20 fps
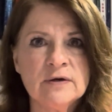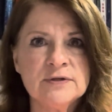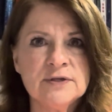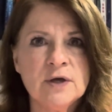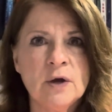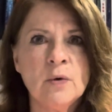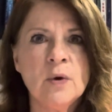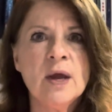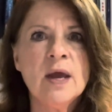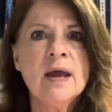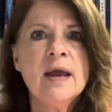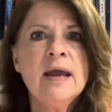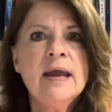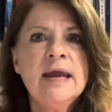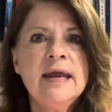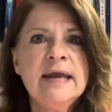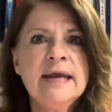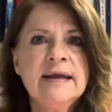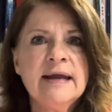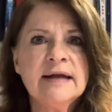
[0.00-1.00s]
So
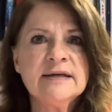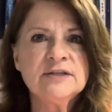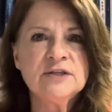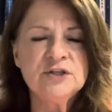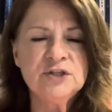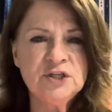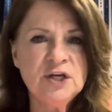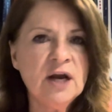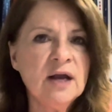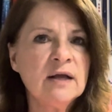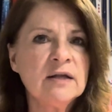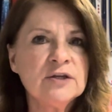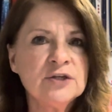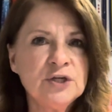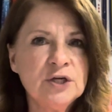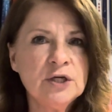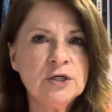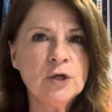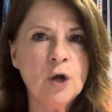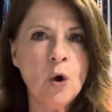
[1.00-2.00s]
it gets
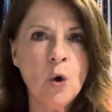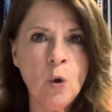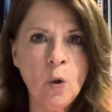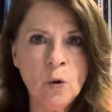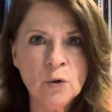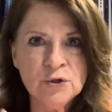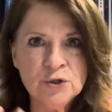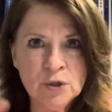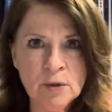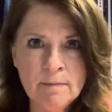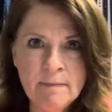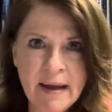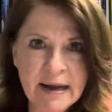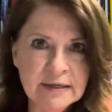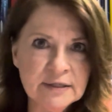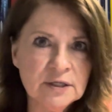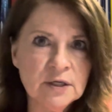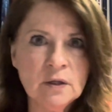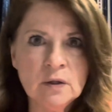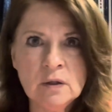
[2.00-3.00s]
challenging to hold your
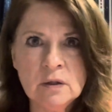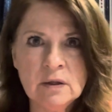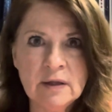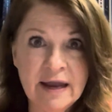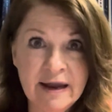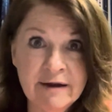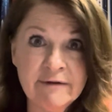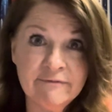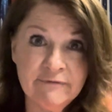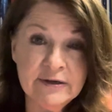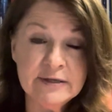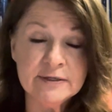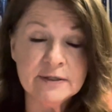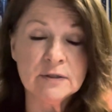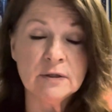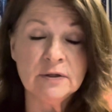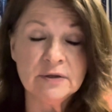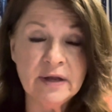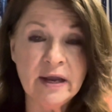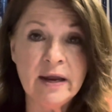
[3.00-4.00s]
mental and
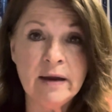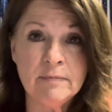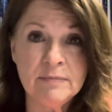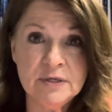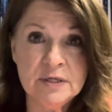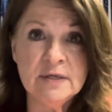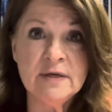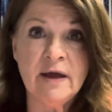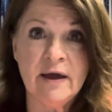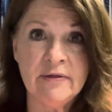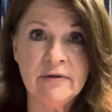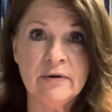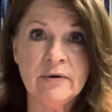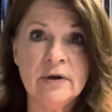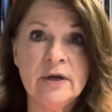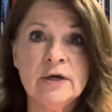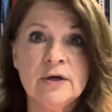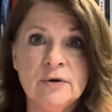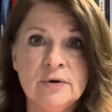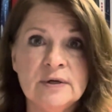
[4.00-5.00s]
physical game together
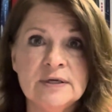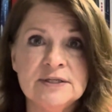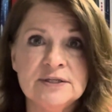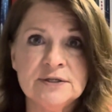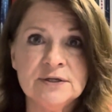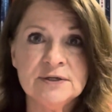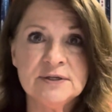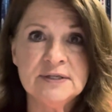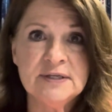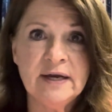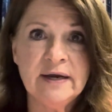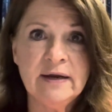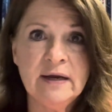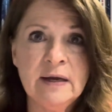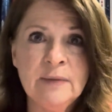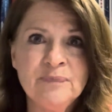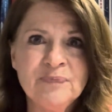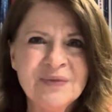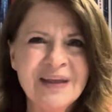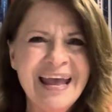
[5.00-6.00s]
in Crystal
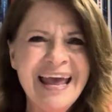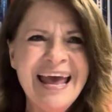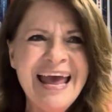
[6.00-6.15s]
City.